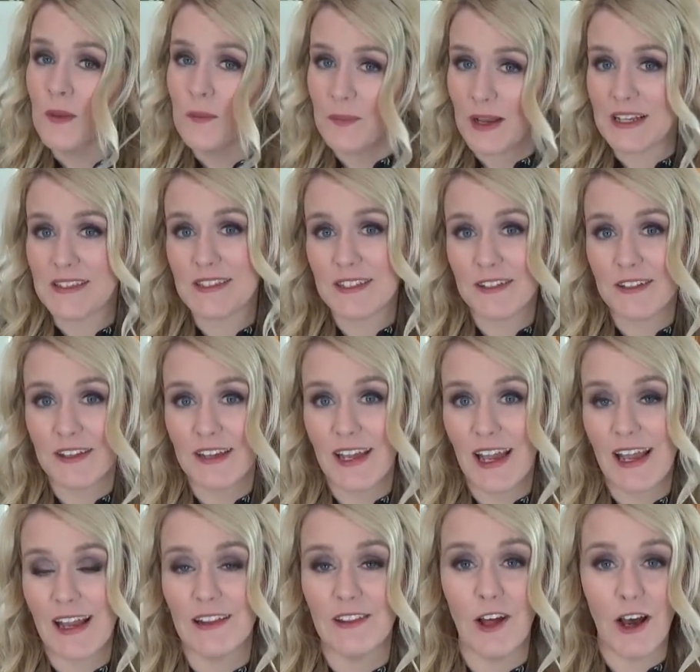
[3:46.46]
Basically,
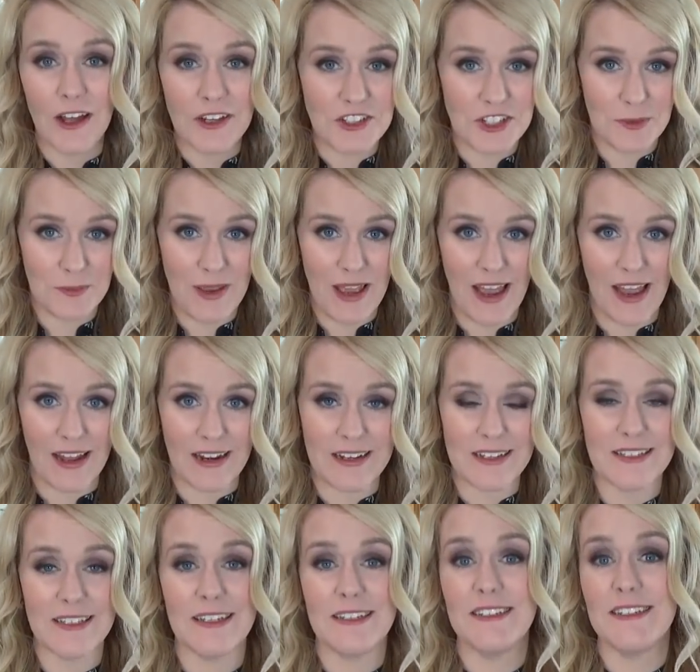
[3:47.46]
a launching pad
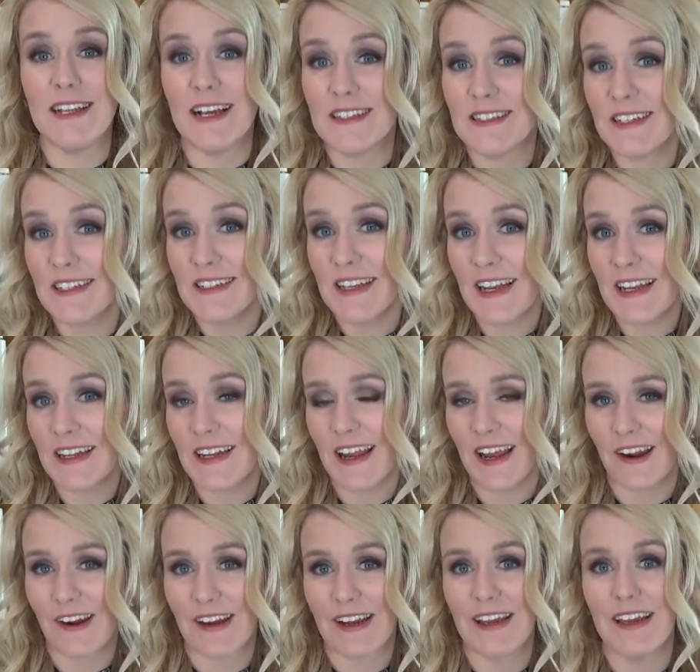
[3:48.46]
is a designated
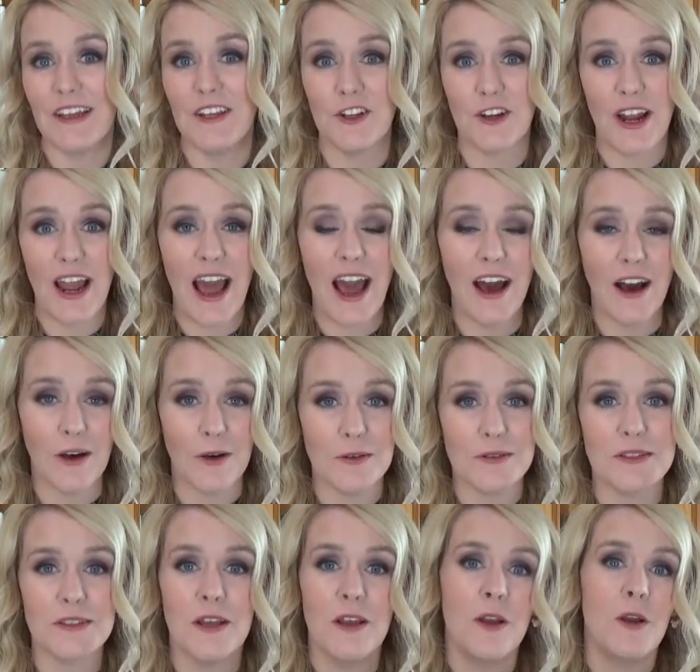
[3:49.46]
area in your
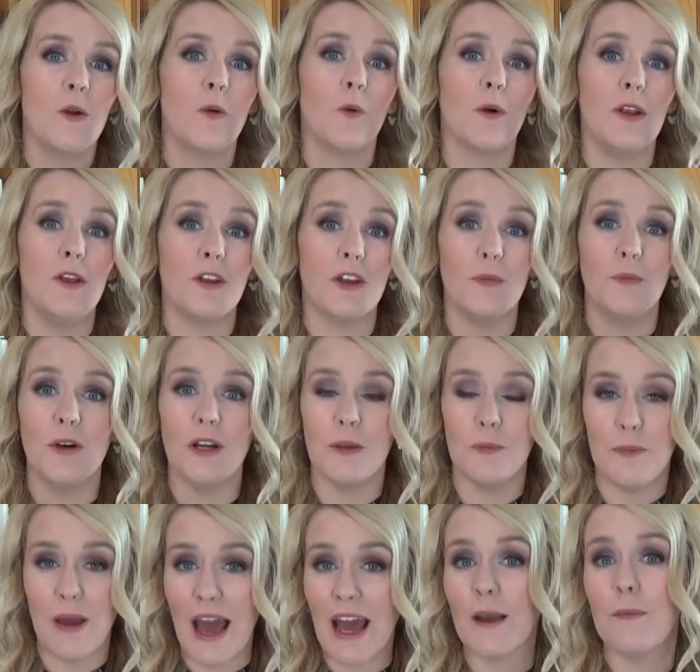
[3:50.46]
house where you can put
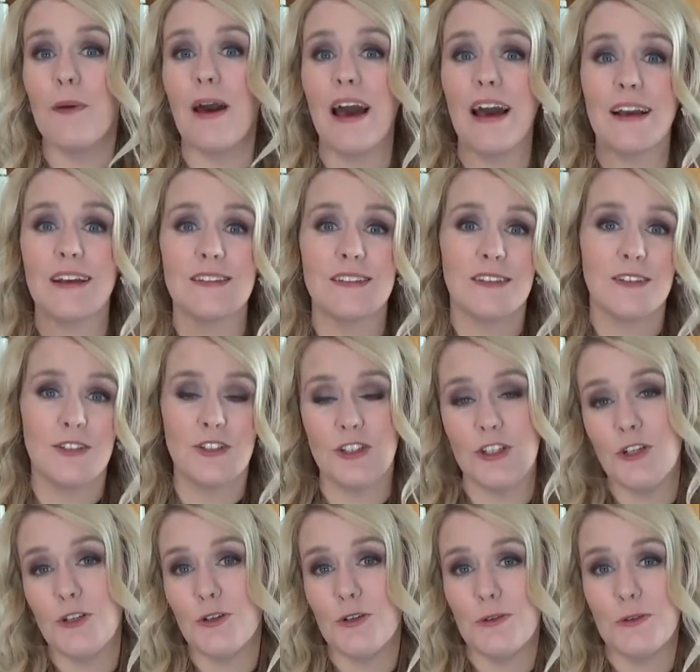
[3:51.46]
backpacks,
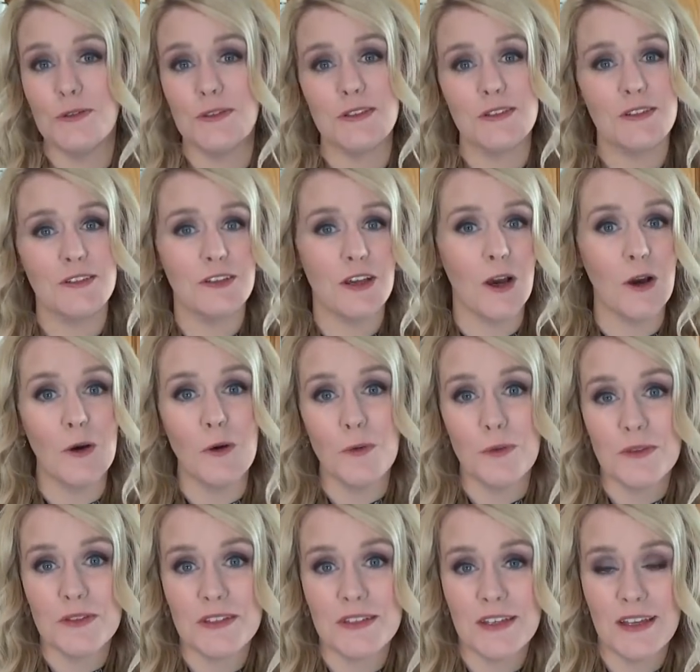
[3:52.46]
shoes,
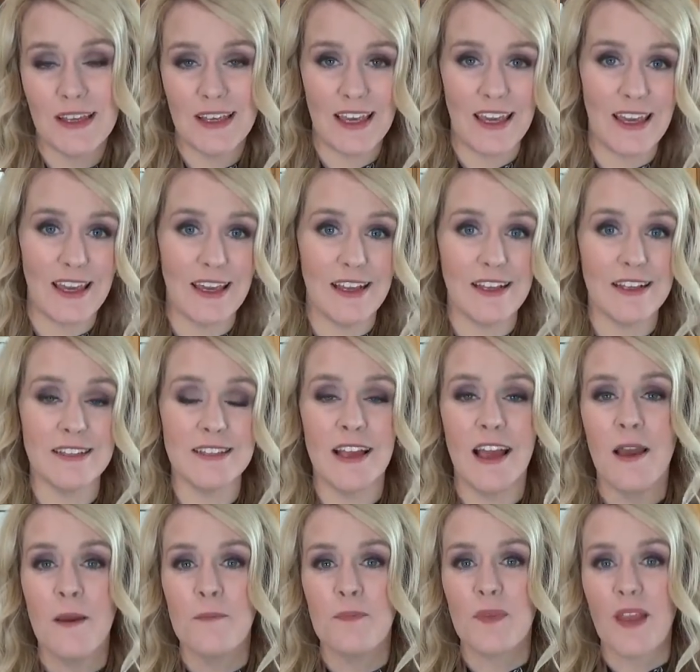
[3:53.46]
coats, keys,
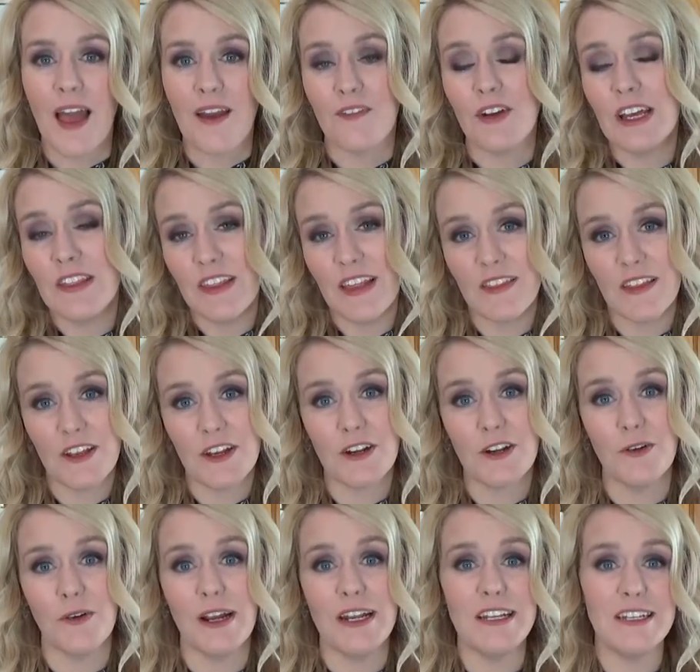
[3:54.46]
everything that you're
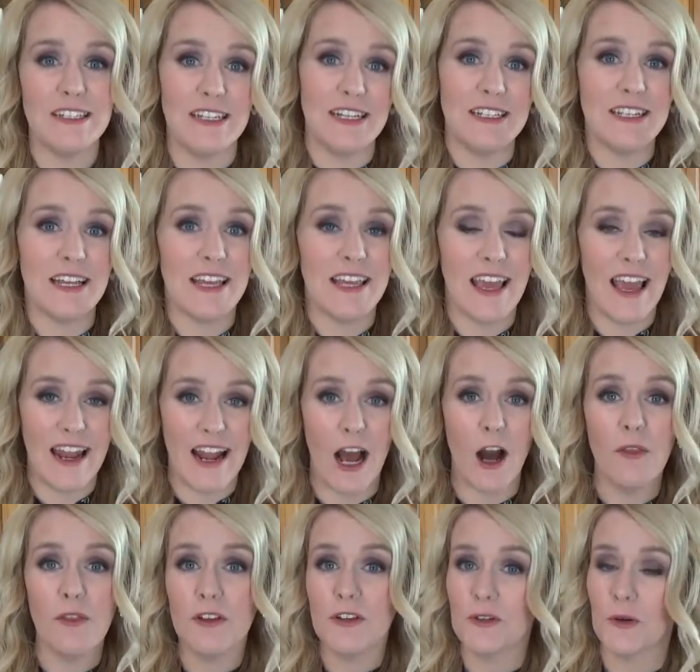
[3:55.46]
going to need to get
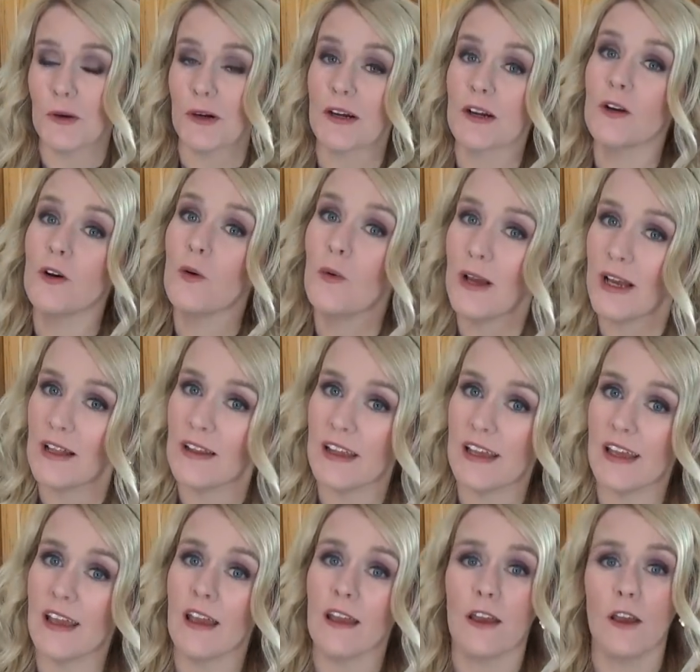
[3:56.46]
out the door
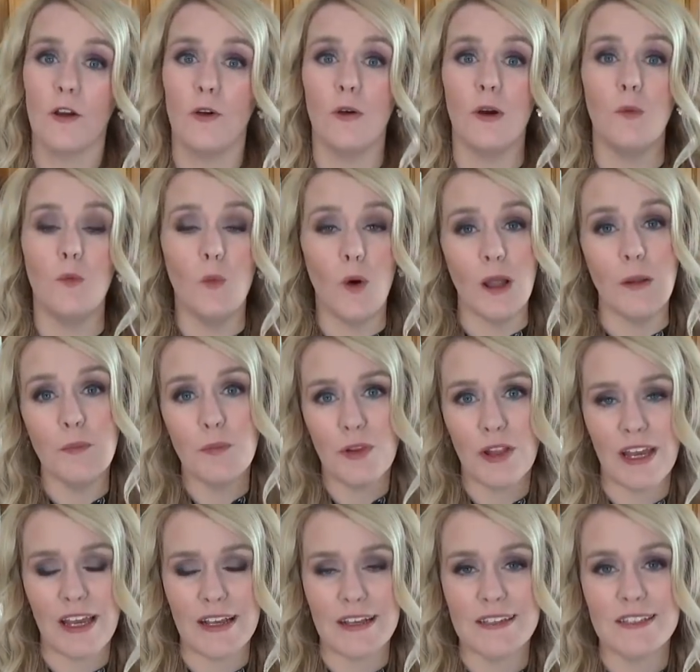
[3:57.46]
quickly can go in one
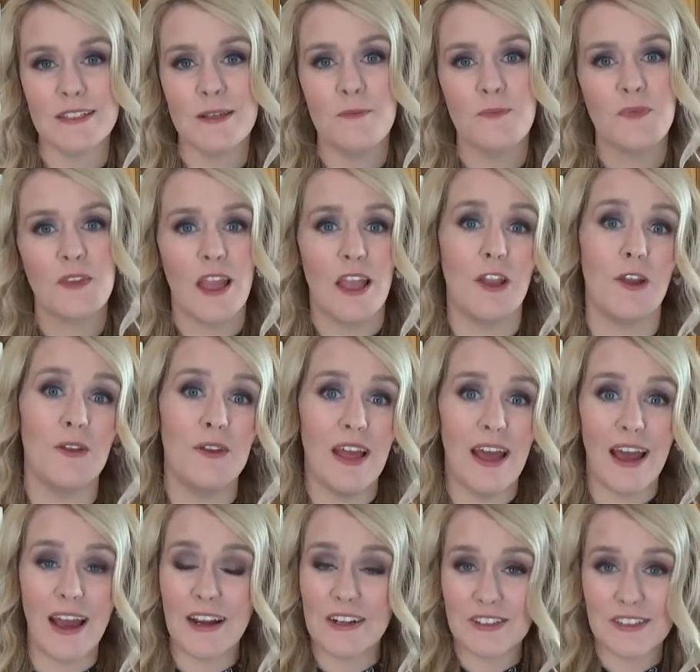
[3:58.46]
place. You can
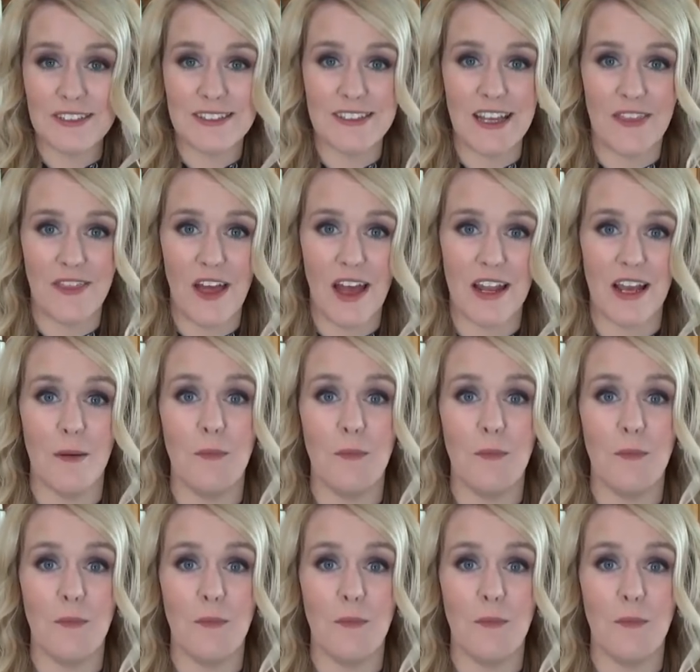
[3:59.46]
actually set that